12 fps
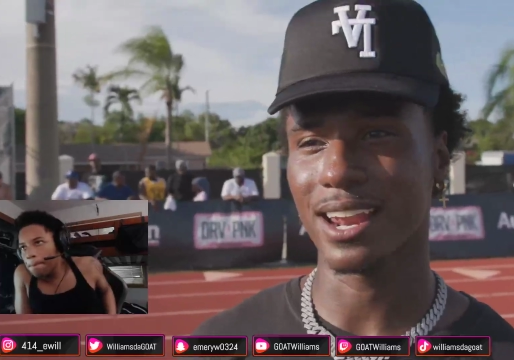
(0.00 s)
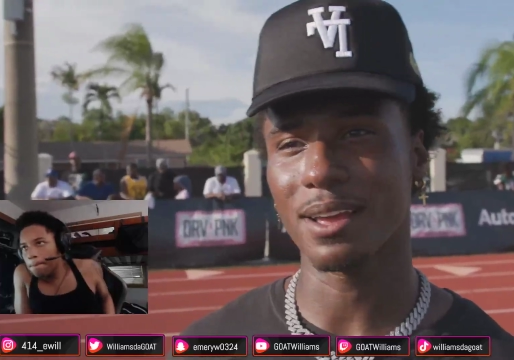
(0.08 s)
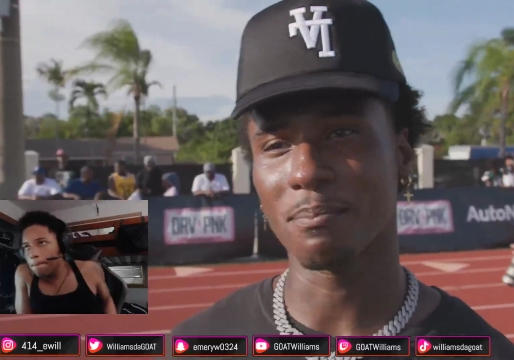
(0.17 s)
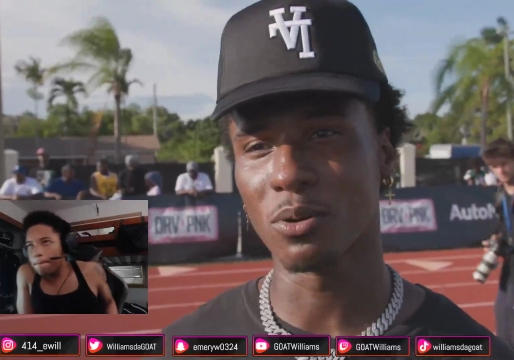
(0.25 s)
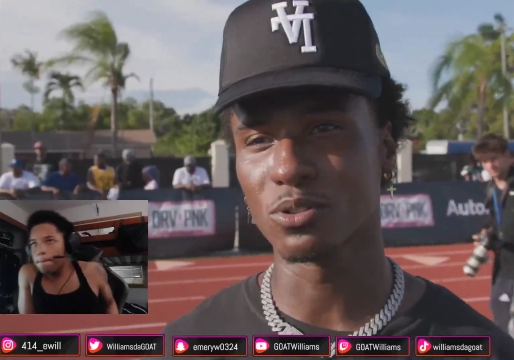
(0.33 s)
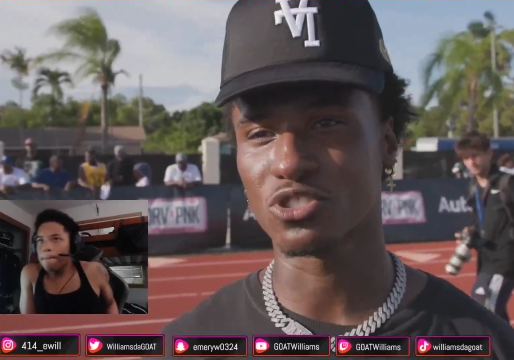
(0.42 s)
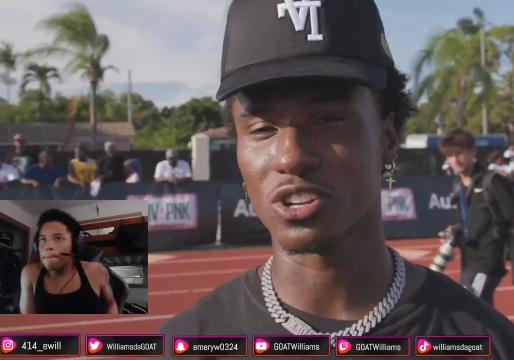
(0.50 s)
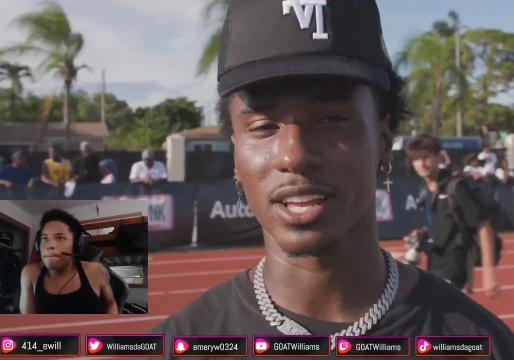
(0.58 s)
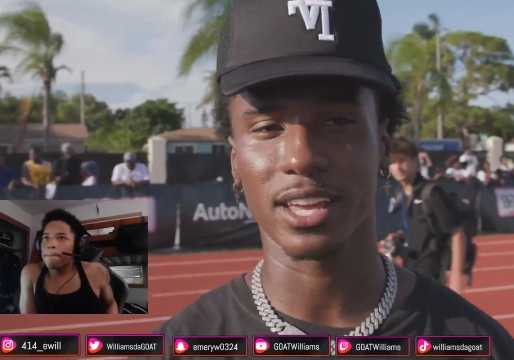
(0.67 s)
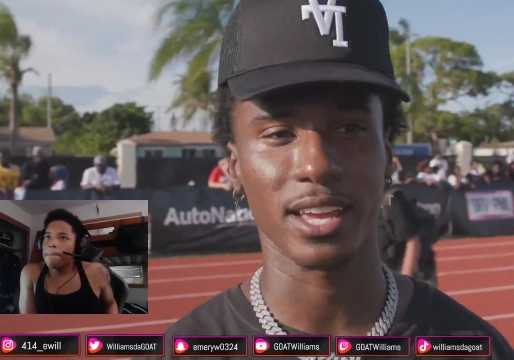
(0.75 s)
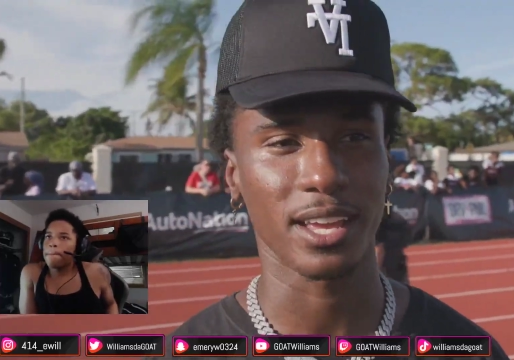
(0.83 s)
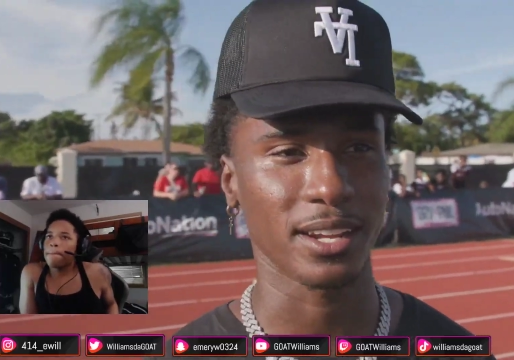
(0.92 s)
Speaker 1: man. They pooching
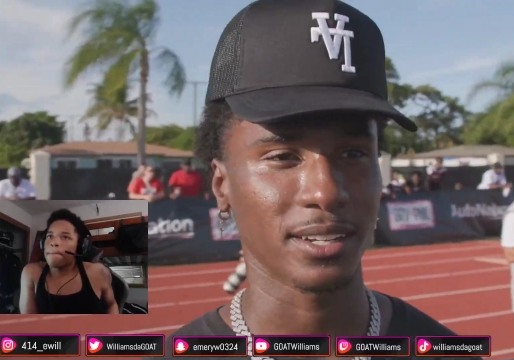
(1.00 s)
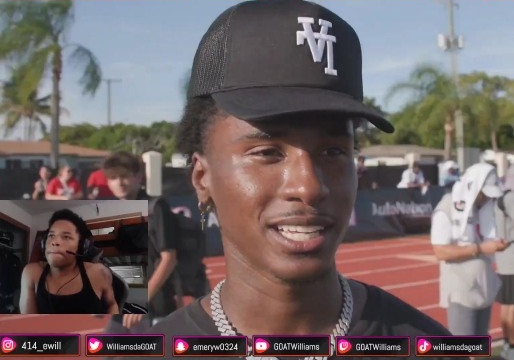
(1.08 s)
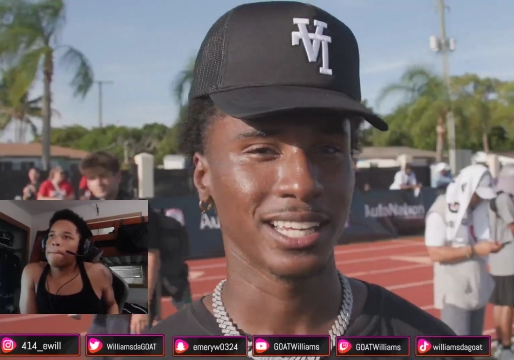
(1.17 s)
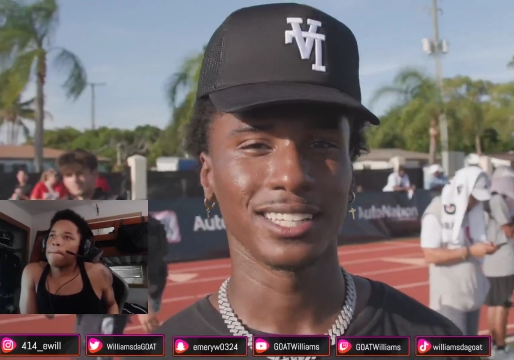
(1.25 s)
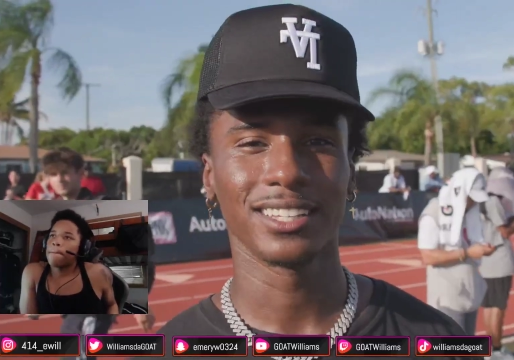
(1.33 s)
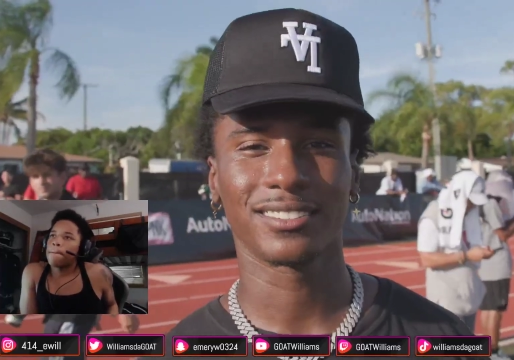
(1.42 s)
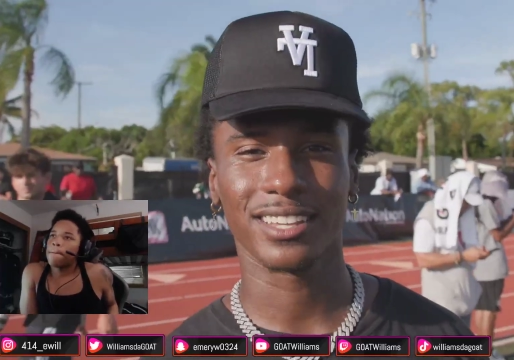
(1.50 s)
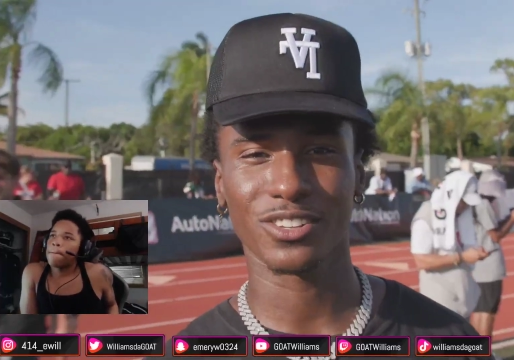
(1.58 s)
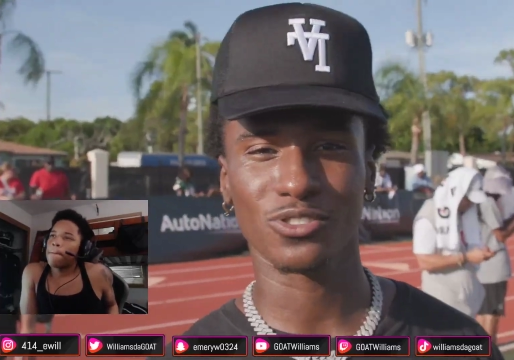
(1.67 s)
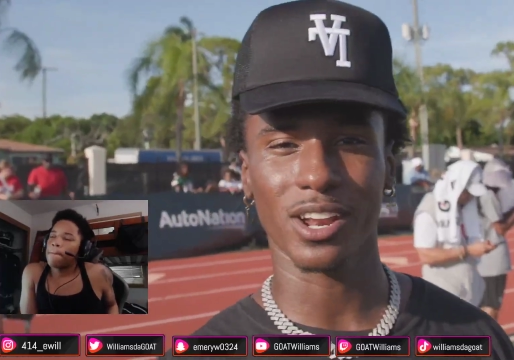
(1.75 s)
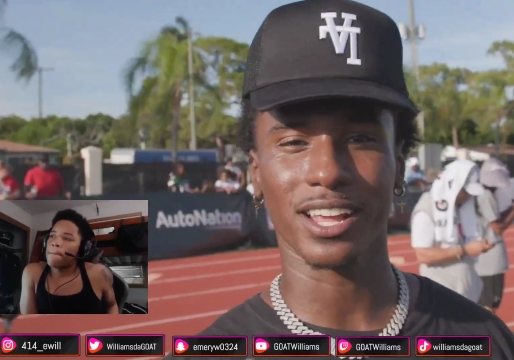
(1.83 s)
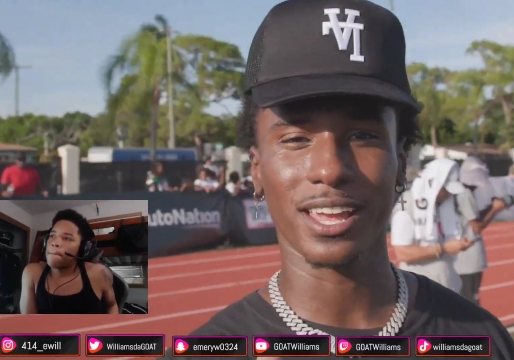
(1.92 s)
again. These
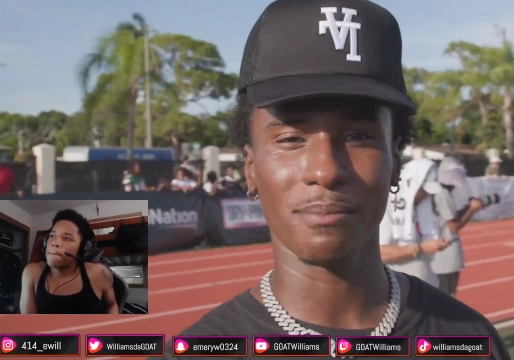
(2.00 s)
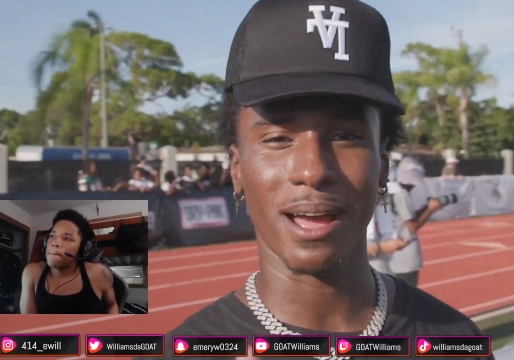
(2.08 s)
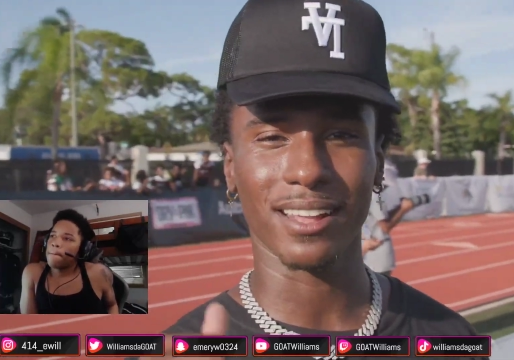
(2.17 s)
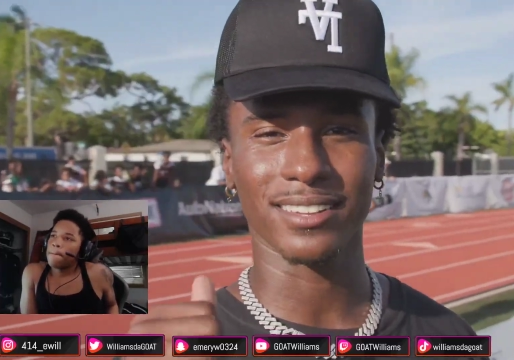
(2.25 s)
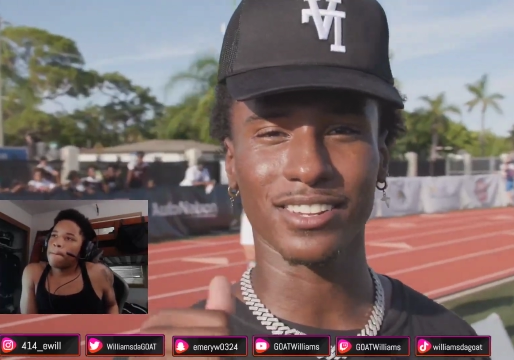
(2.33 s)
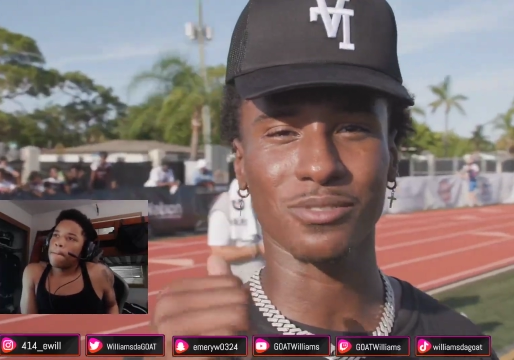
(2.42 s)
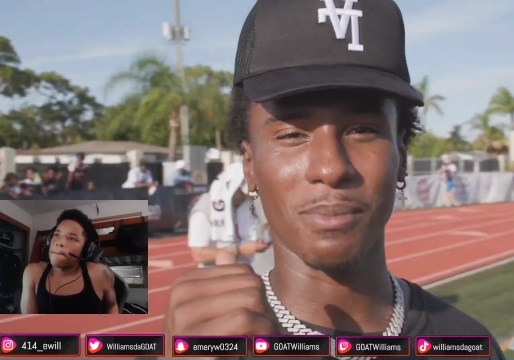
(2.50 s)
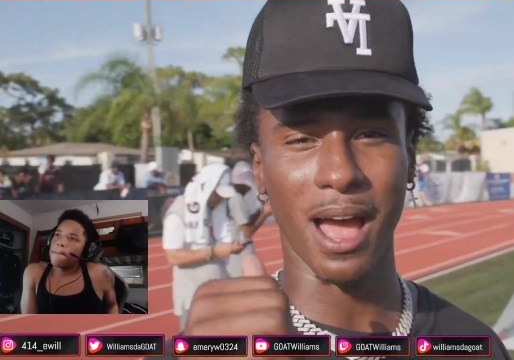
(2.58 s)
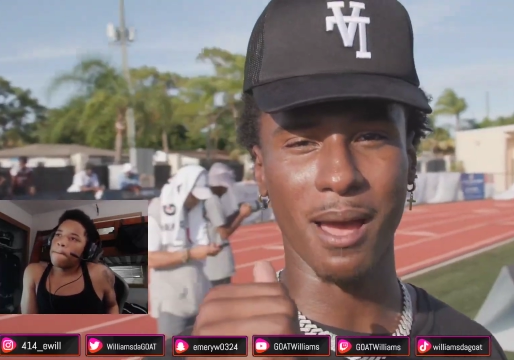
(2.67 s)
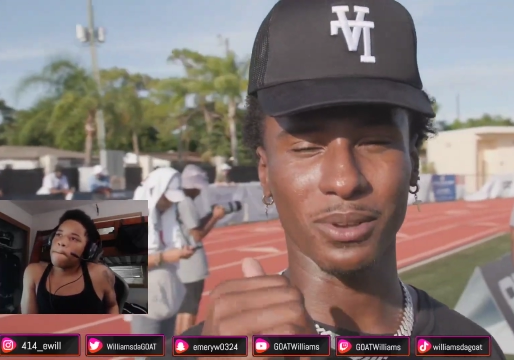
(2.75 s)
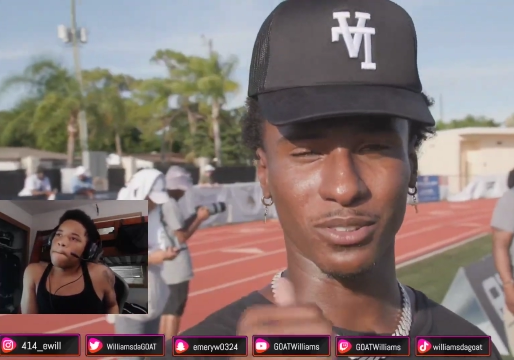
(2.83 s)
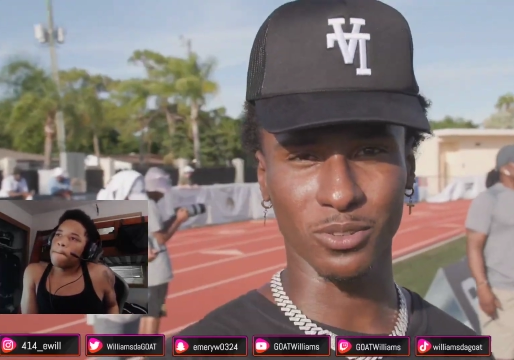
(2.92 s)
kids trying to get my attention
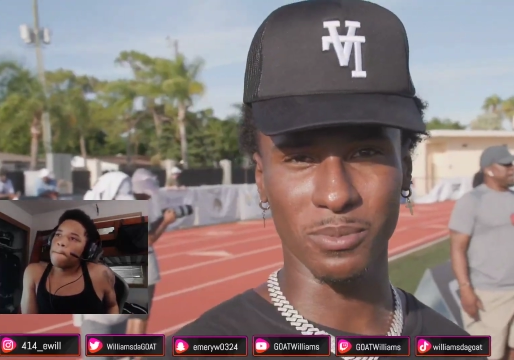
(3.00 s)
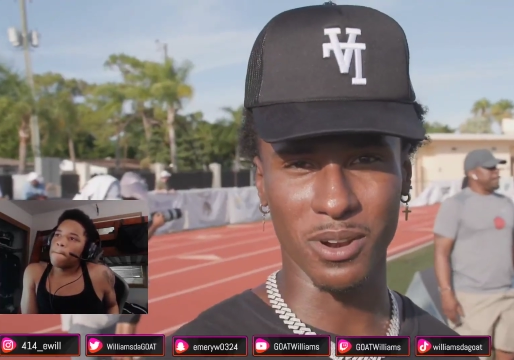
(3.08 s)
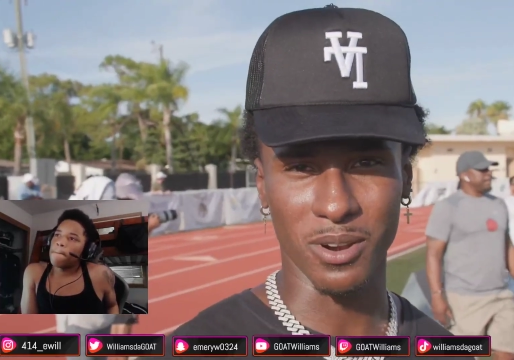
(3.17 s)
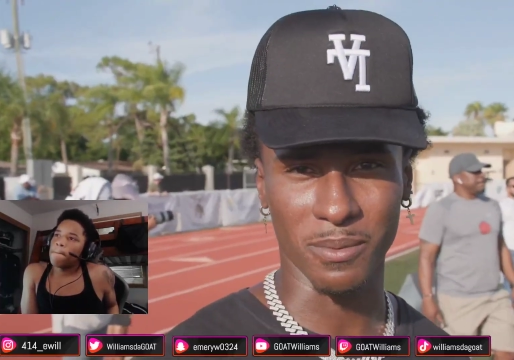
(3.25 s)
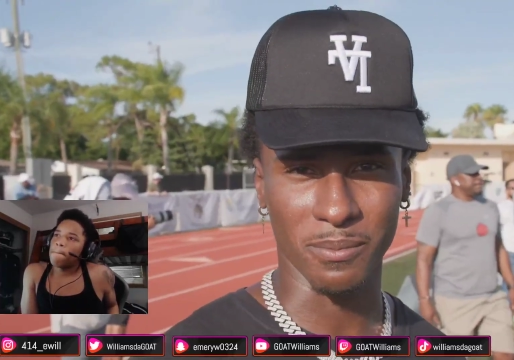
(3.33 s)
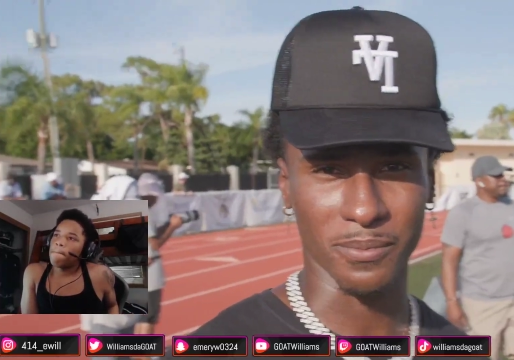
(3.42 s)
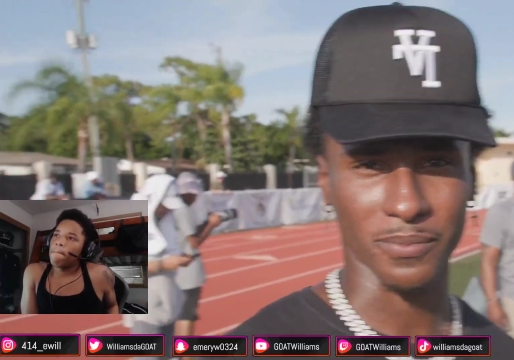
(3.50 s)
behind me. Zoom in on me.